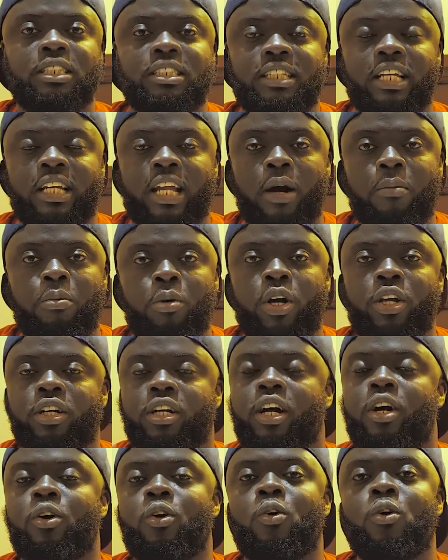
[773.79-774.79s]
is an app where
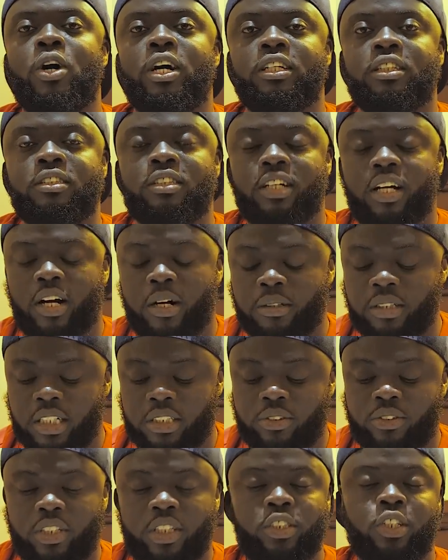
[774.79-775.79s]
you can go
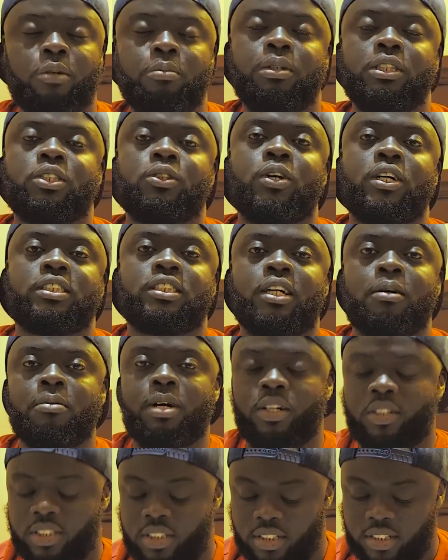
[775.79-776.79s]
and trade your Bitcoins.
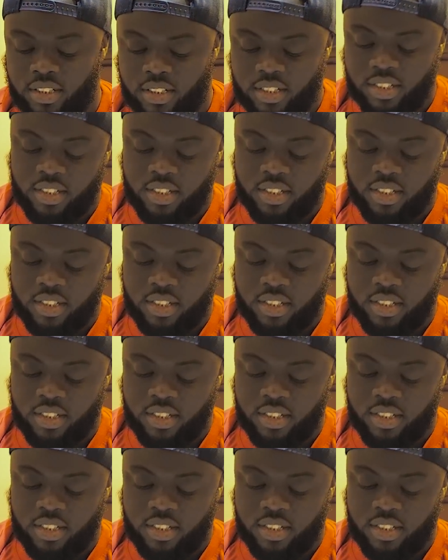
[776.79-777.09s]
I'm out.